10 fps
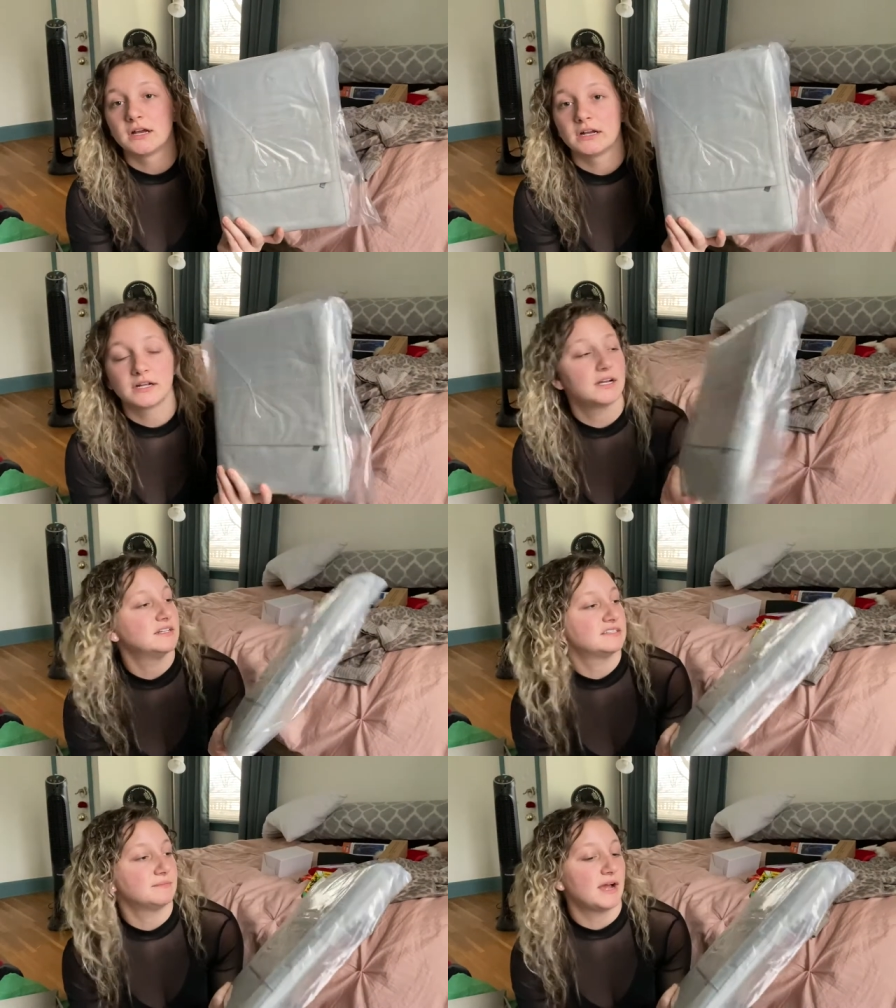
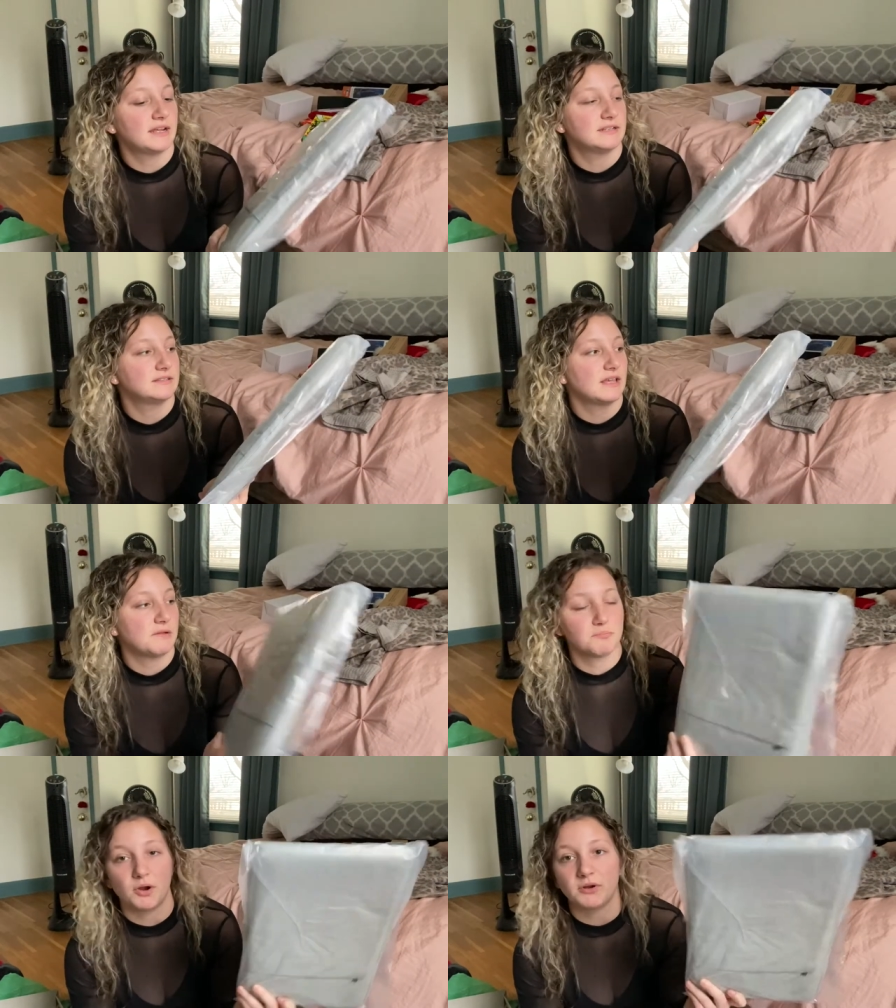because mine is like
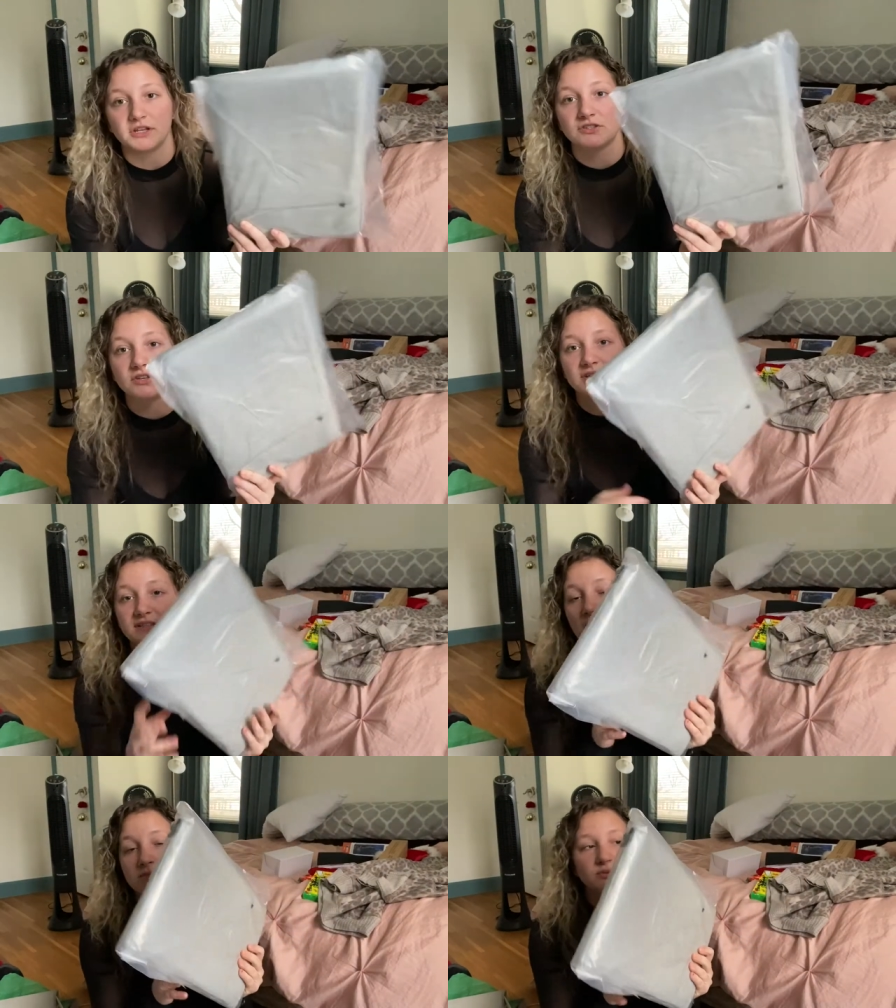broken. So this
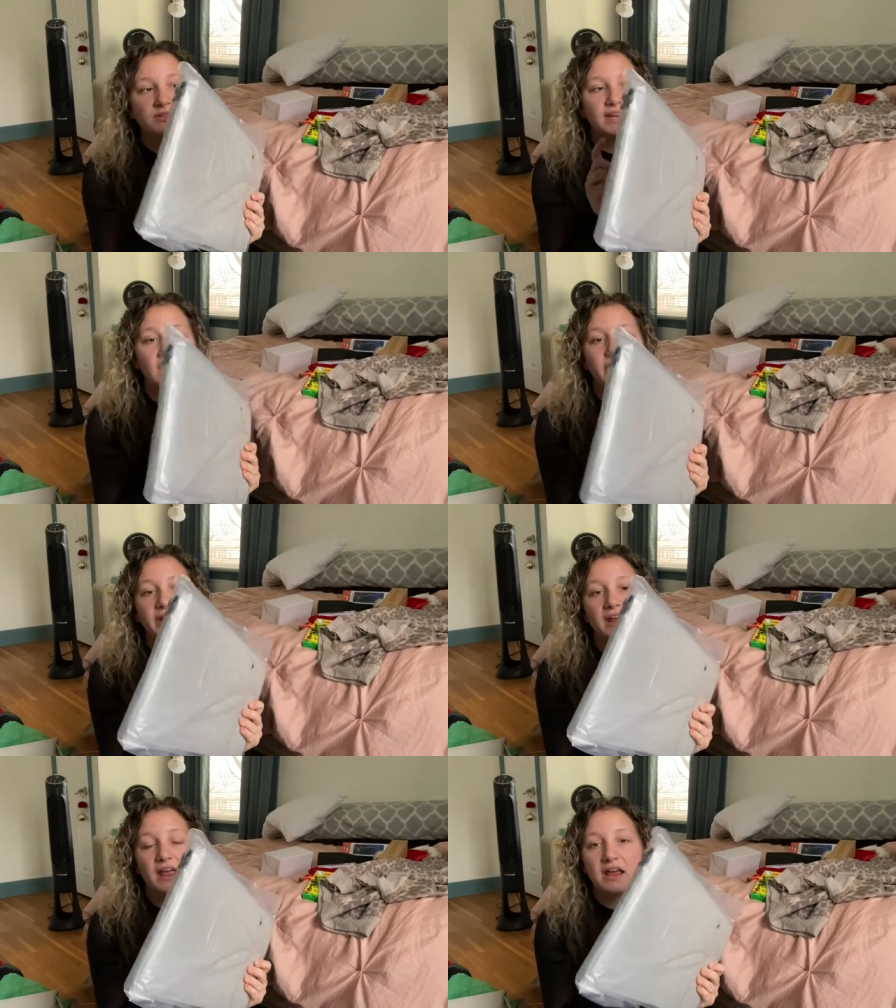comes with the
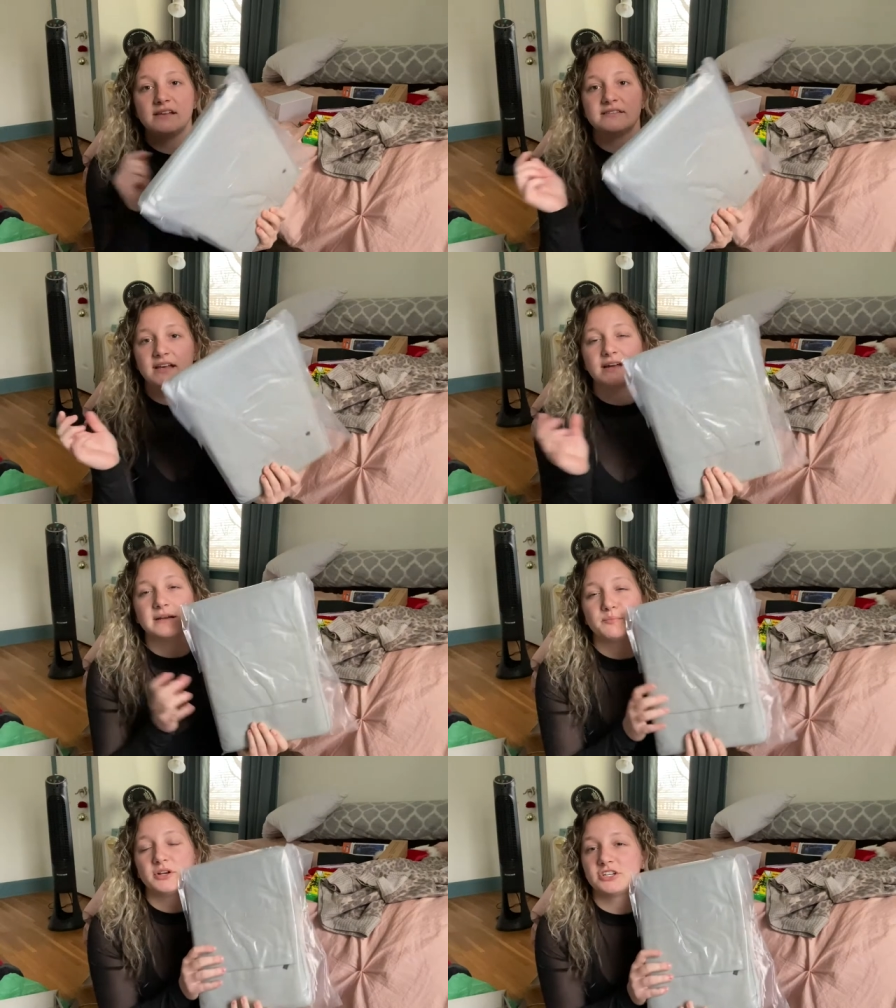carrying case and I'm
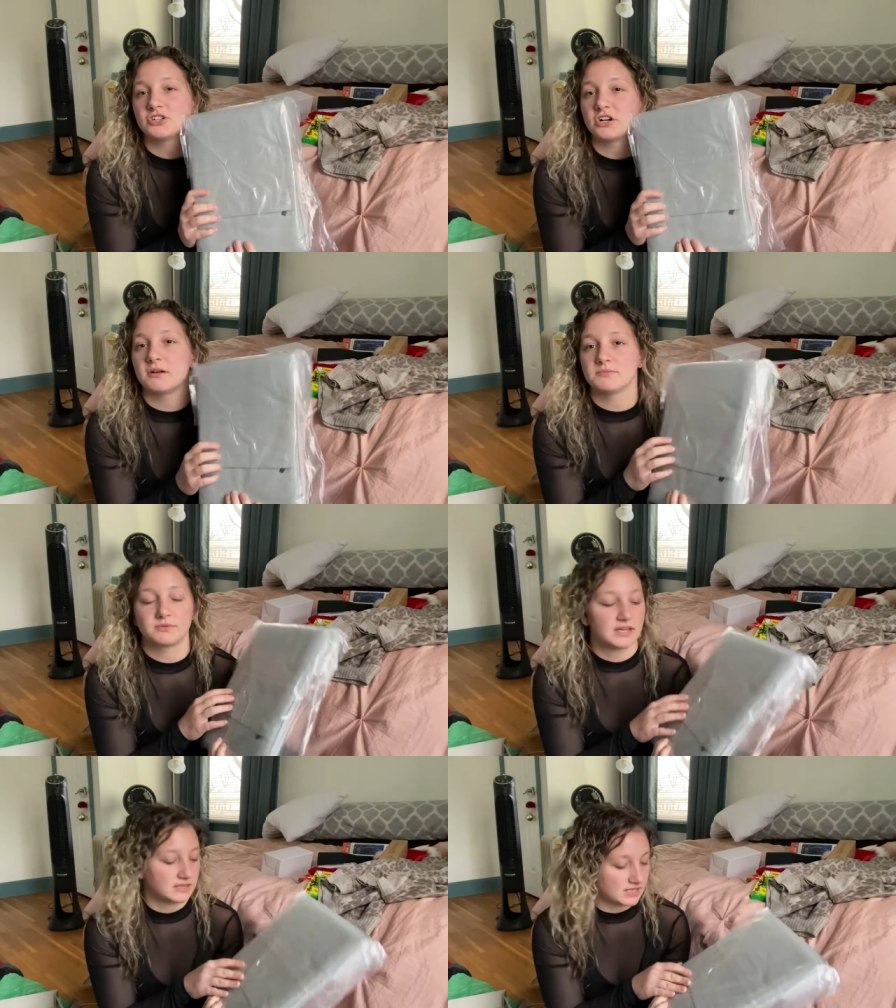pretty sure it comes with
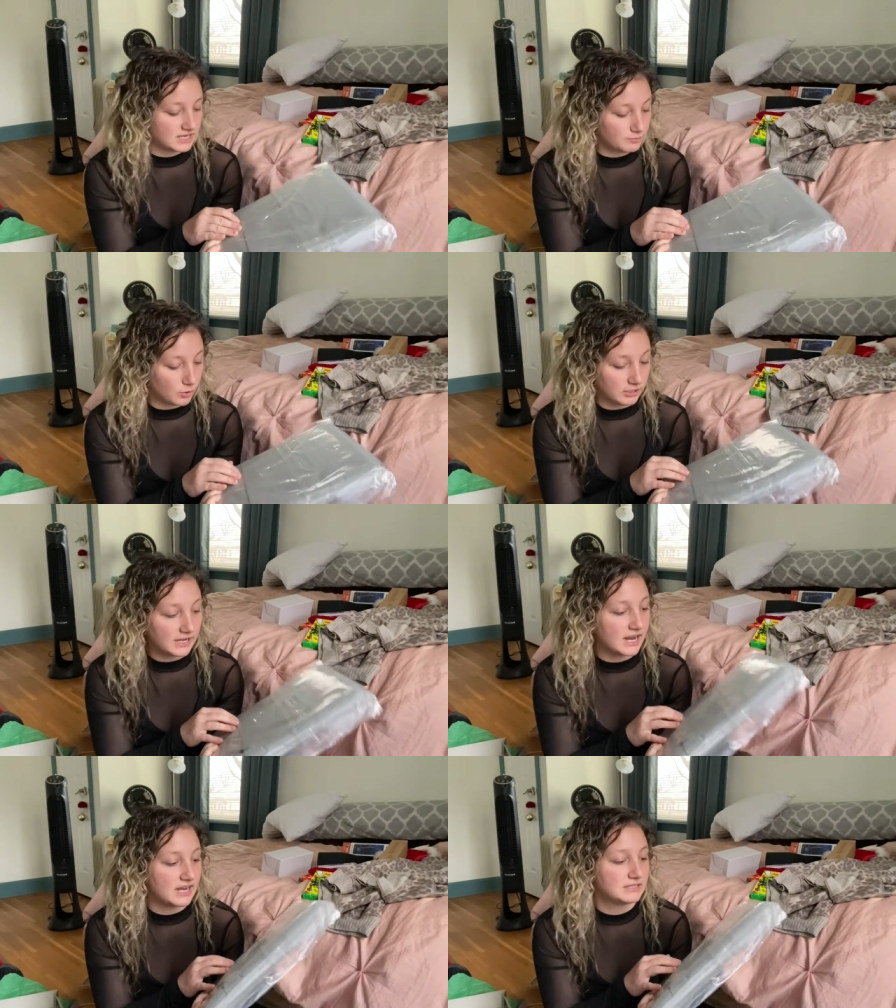like the keyboard
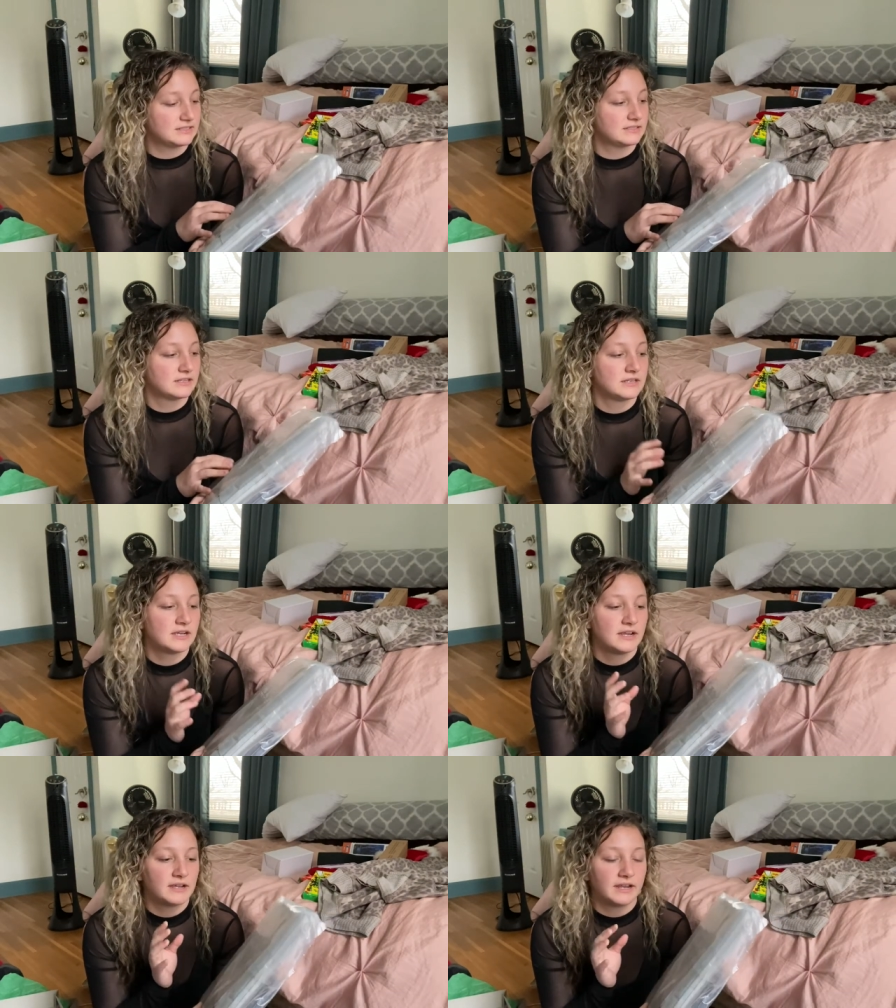case
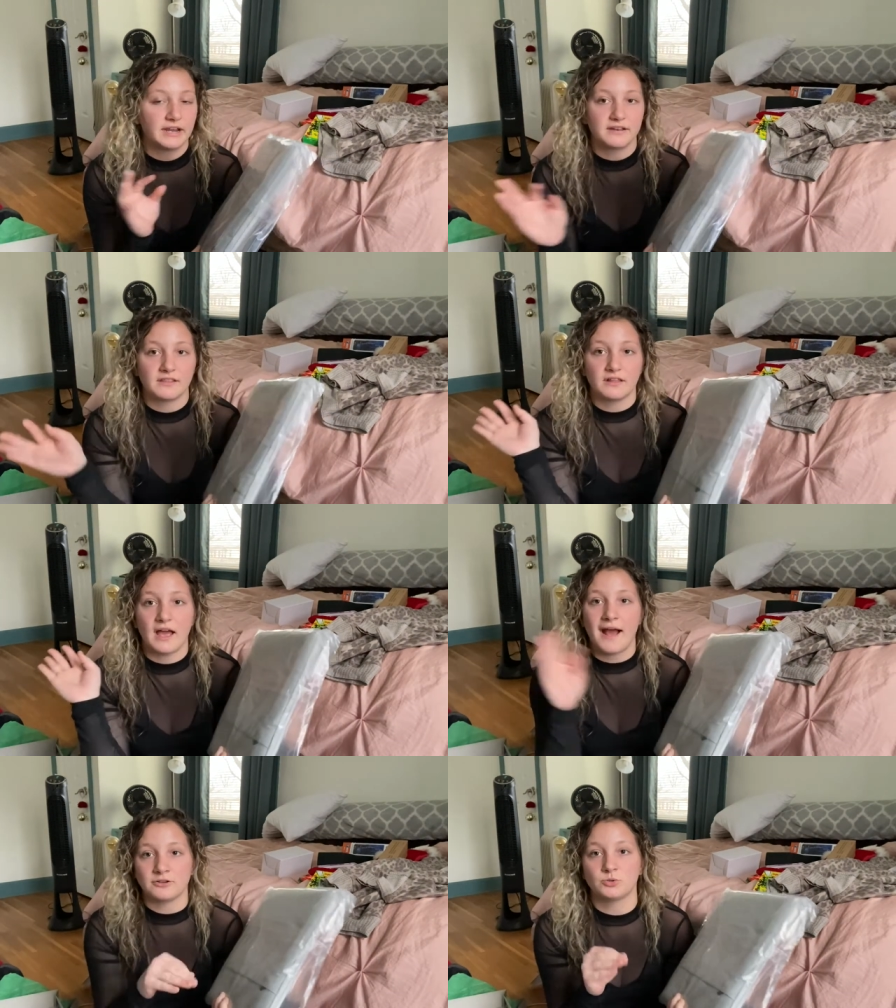and the
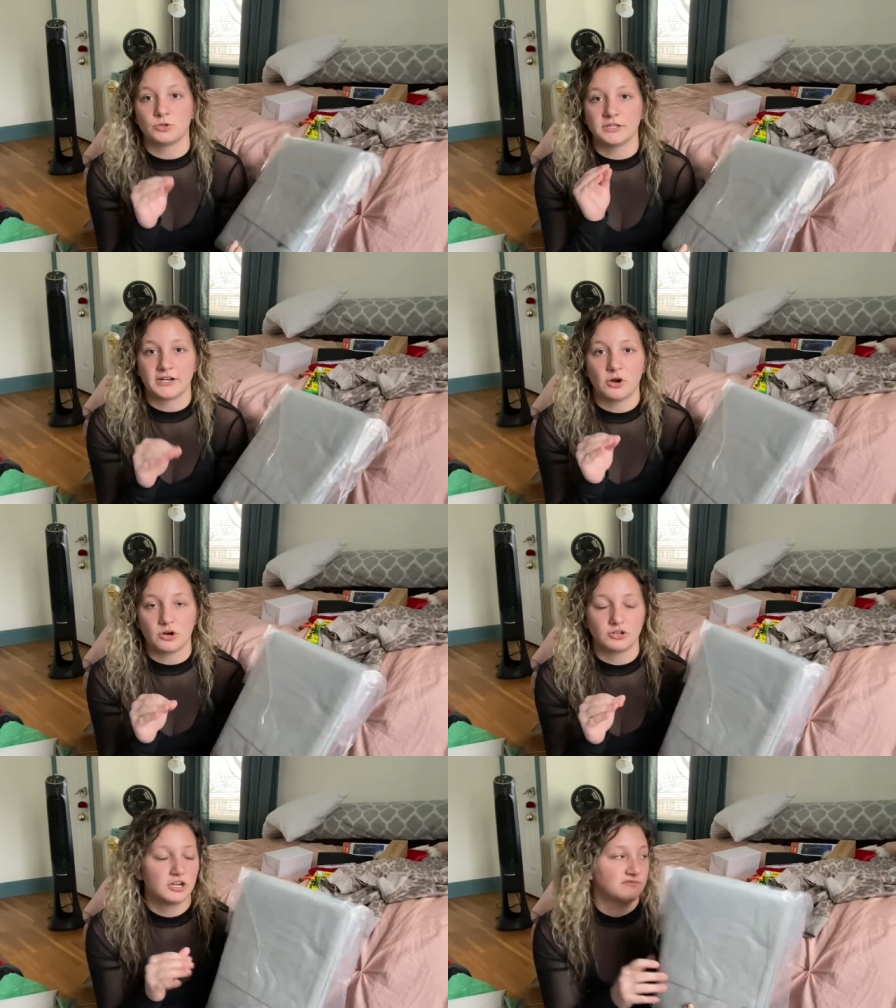actual like
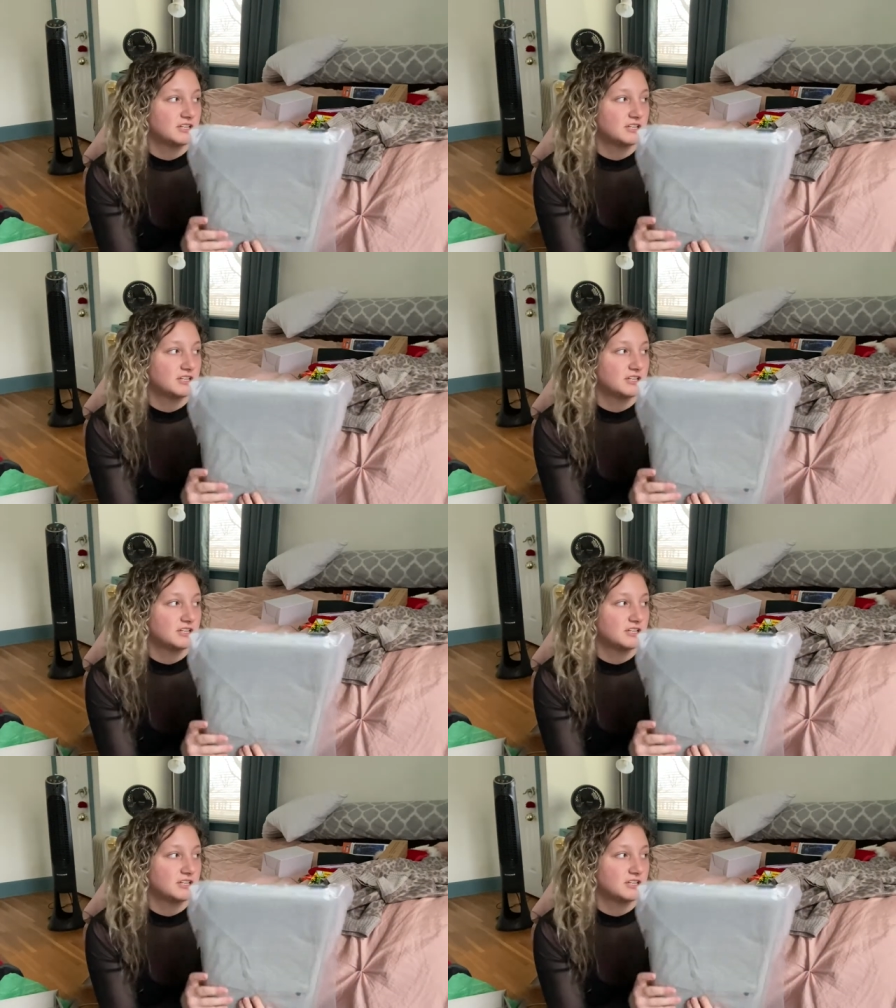hardcover